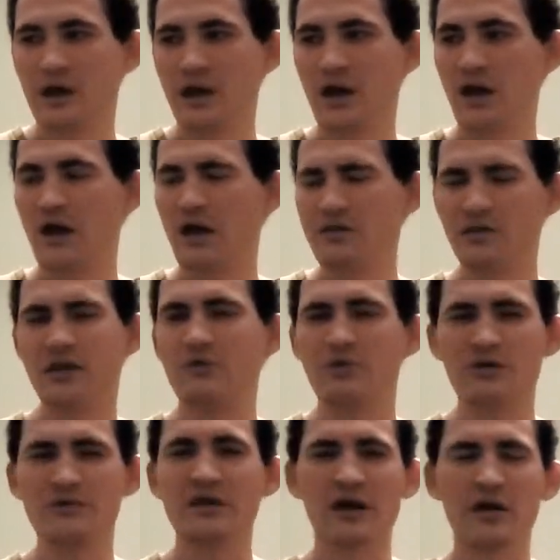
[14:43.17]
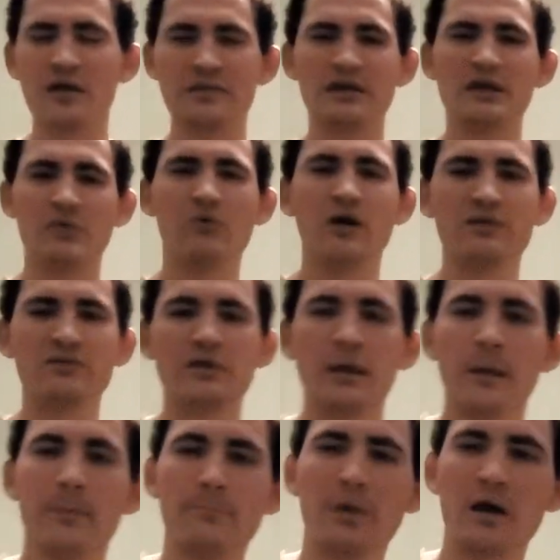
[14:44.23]
Uh, I think it was, yeah, I think it was.
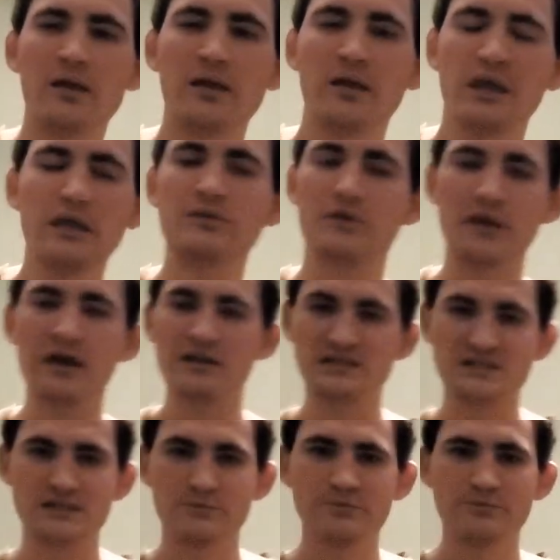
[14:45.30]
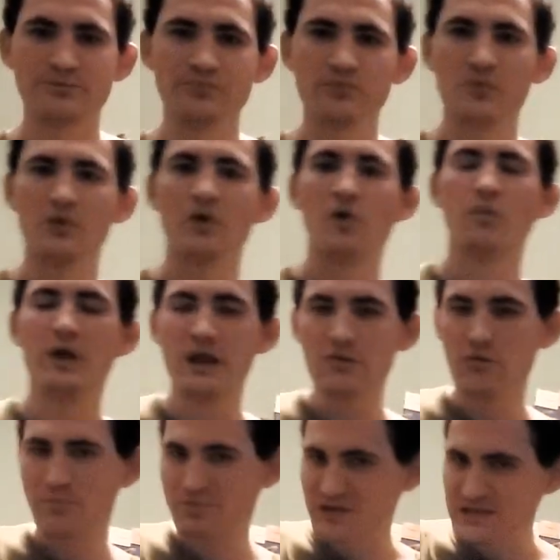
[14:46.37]
But either case, when he
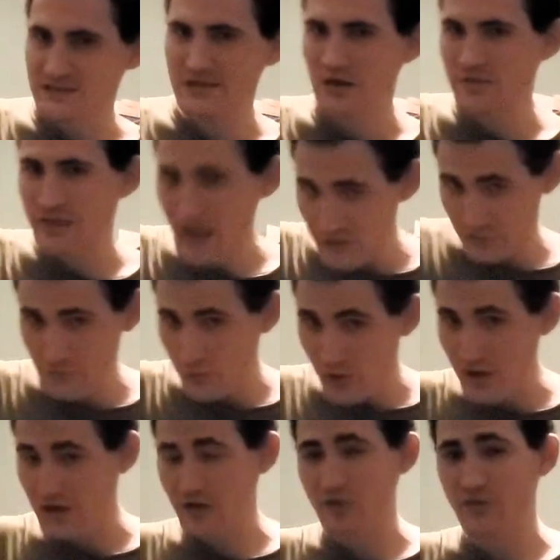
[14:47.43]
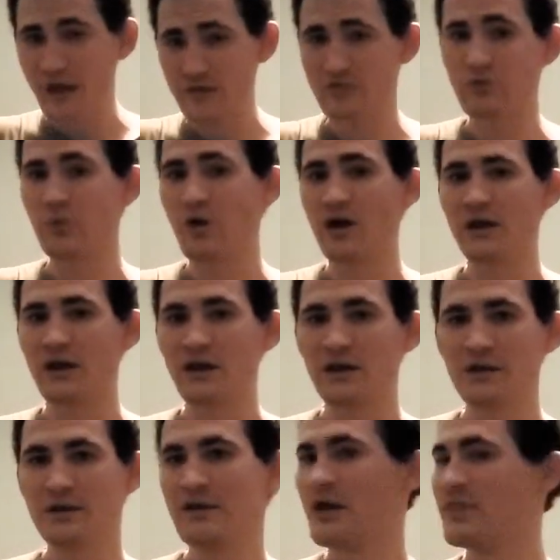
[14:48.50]
replaced it on the S20 or the S20,
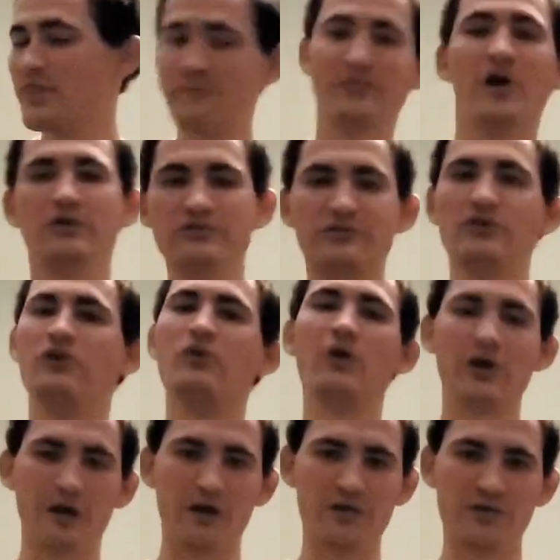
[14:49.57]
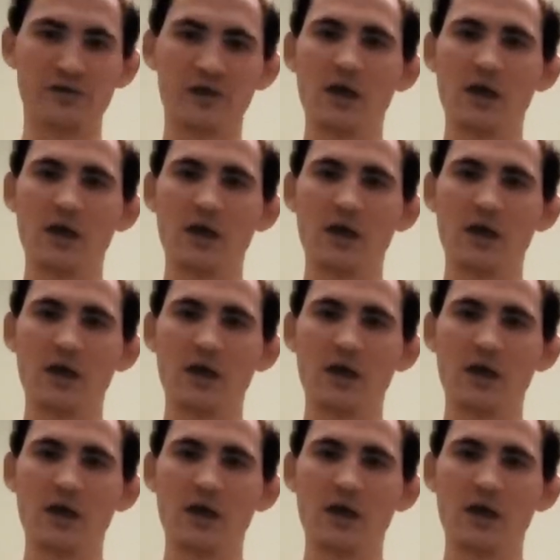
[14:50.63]
the phone still worked.